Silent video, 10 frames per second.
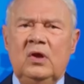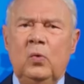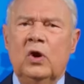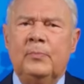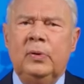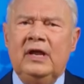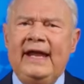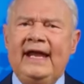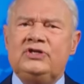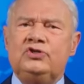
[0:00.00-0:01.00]
We're
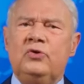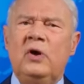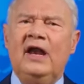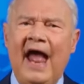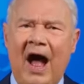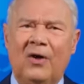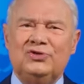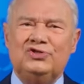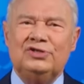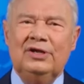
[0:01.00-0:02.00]
pleased to
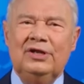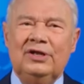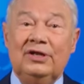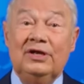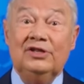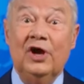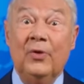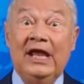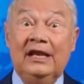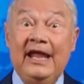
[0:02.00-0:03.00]
announce the
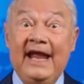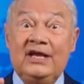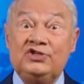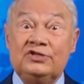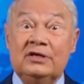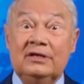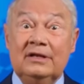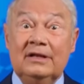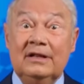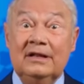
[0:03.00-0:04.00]
release
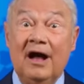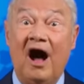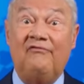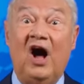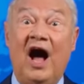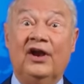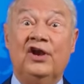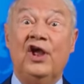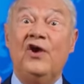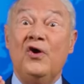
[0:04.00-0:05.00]
of our
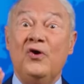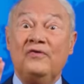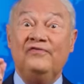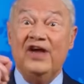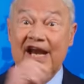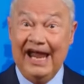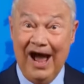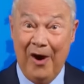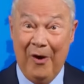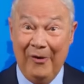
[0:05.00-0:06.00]
new
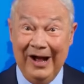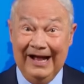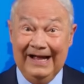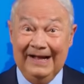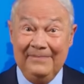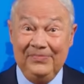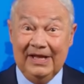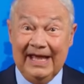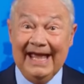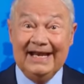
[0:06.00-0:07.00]
video.
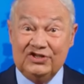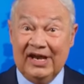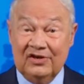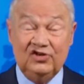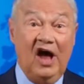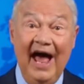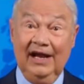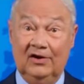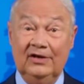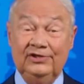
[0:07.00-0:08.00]
It is
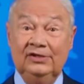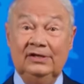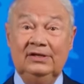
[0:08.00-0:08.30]
entitled